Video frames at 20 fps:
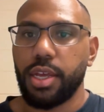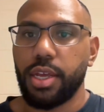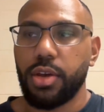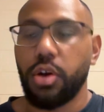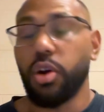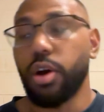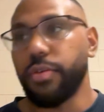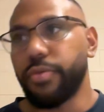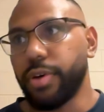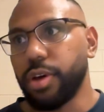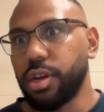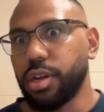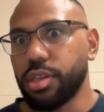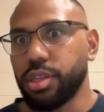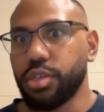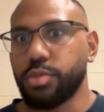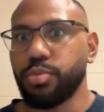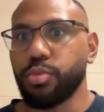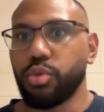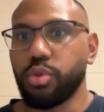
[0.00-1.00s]
Oh, I found out
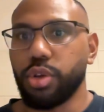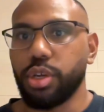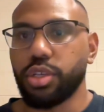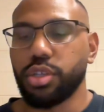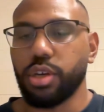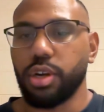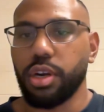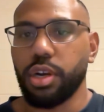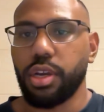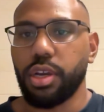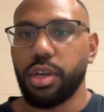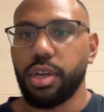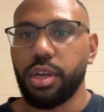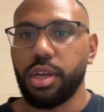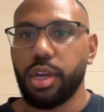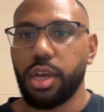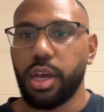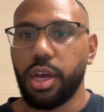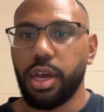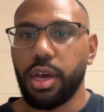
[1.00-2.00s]
this morning. Sorry,
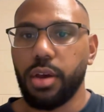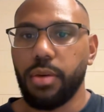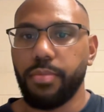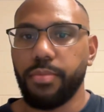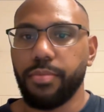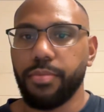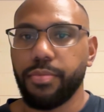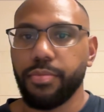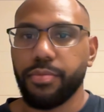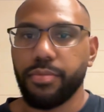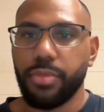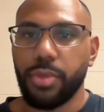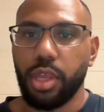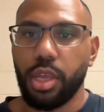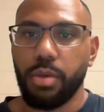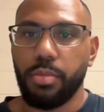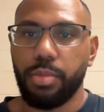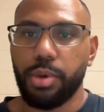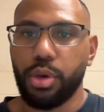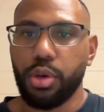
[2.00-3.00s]

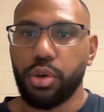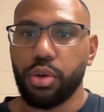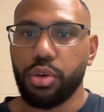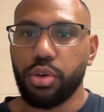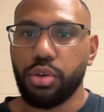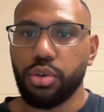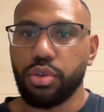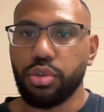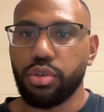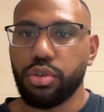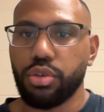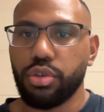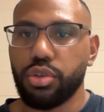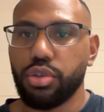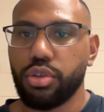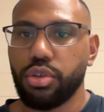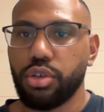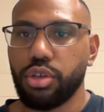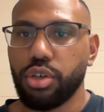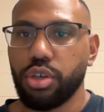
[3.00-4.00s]

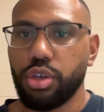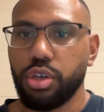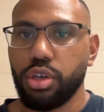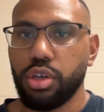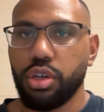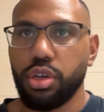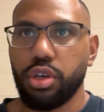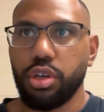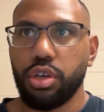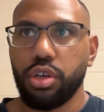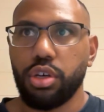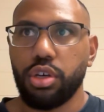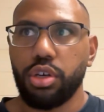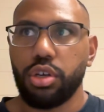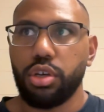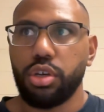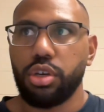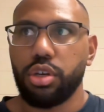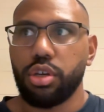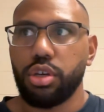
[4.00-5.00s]
because
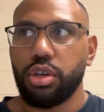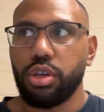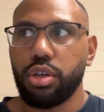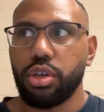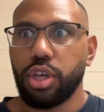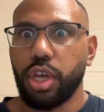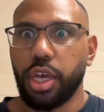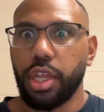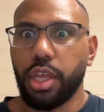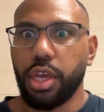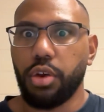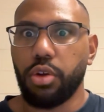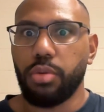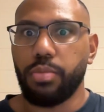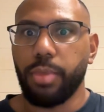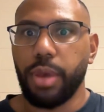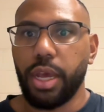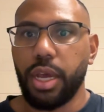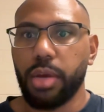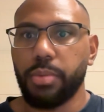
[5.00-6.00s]
they couldn't
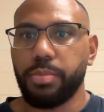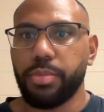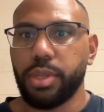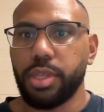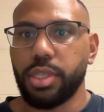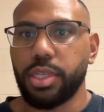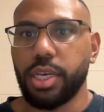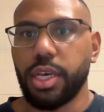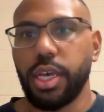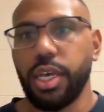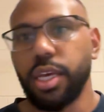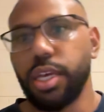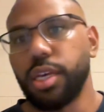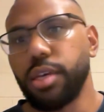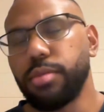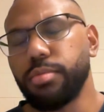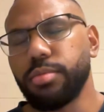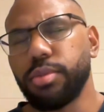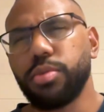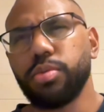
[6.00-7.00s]
make up the
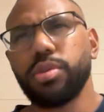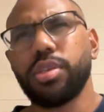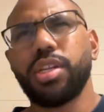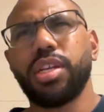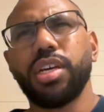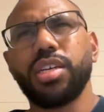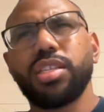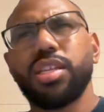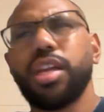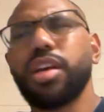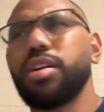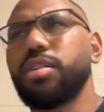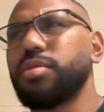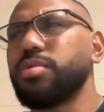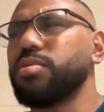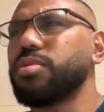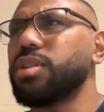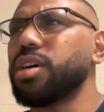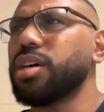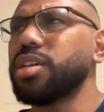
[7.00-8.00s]
teams. Was it yesterday or
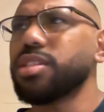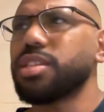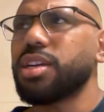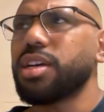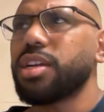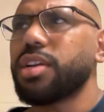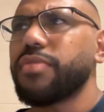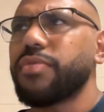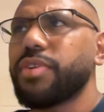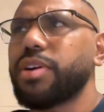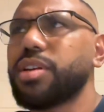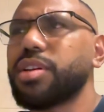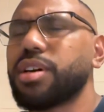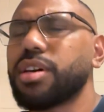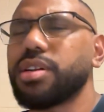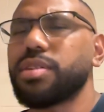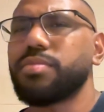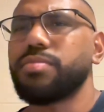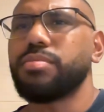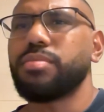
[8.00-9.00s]
last night? I found
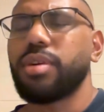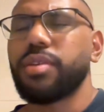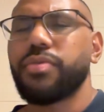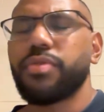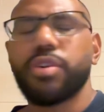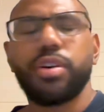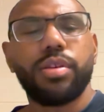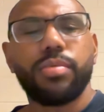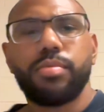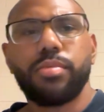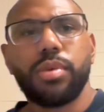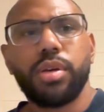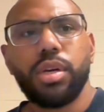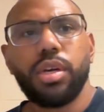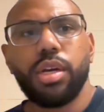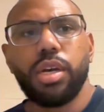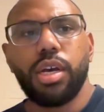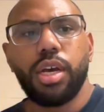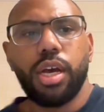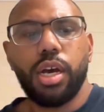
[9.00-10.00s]
out. I forgot.
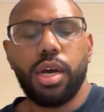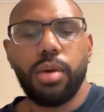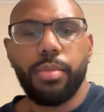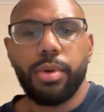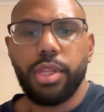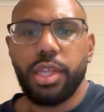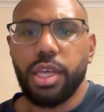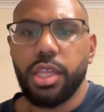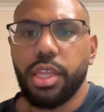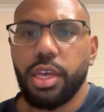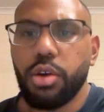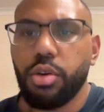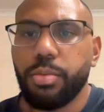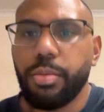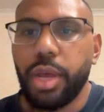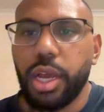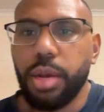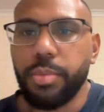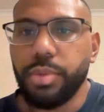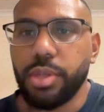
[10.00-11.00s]
But yeah, they couldn't
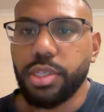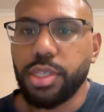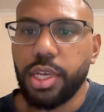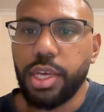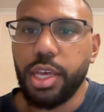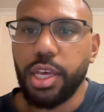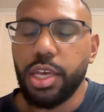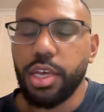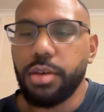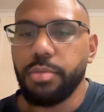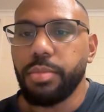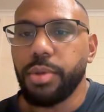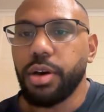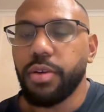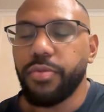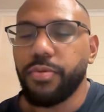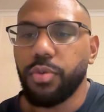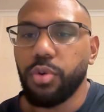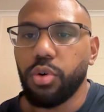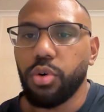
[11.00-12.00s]
make up the team
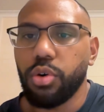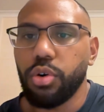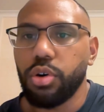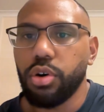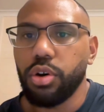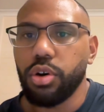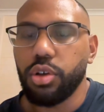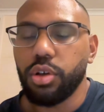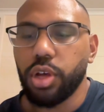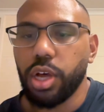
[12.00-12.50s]
for